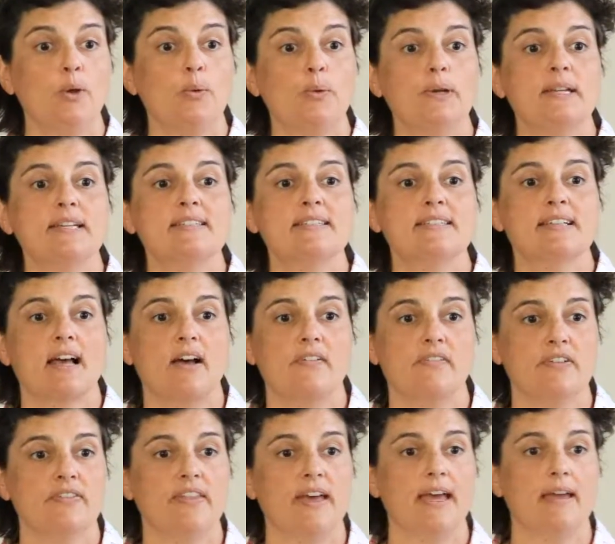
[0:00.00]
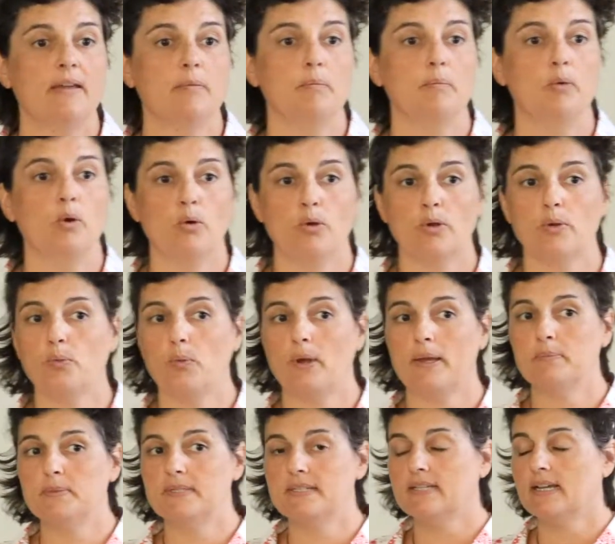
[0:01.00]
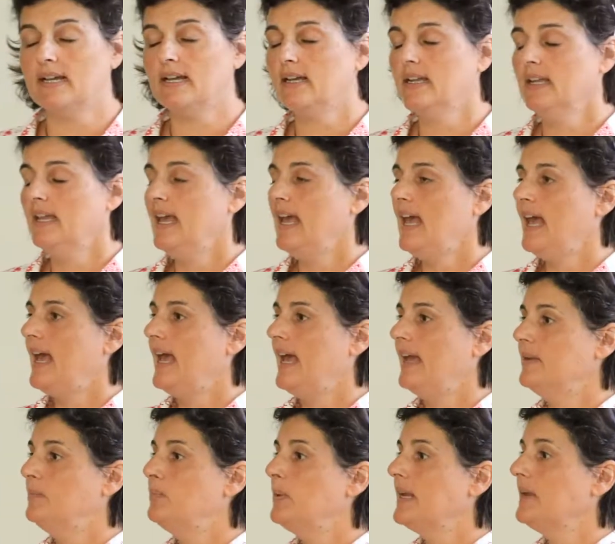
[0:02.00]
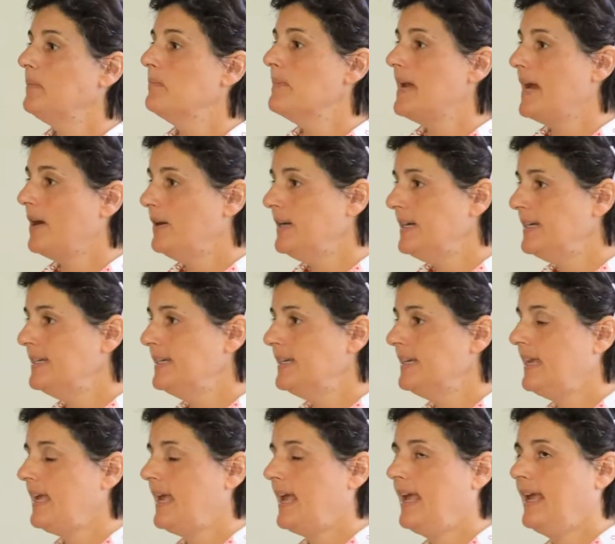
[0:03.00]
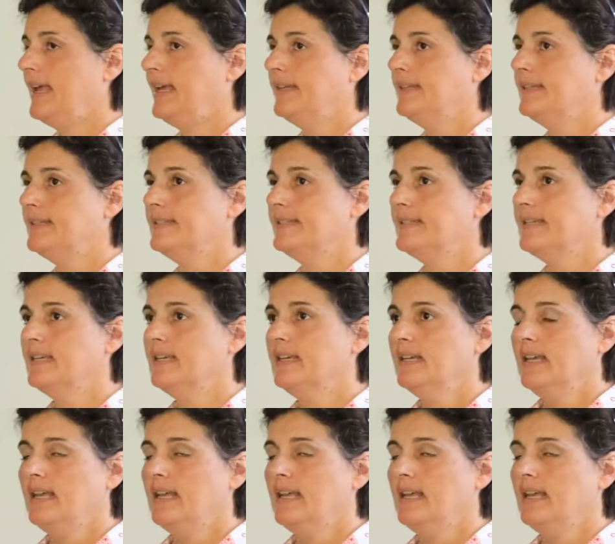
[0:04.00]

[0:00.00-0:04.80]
we discovered that Morgan Webster had been married and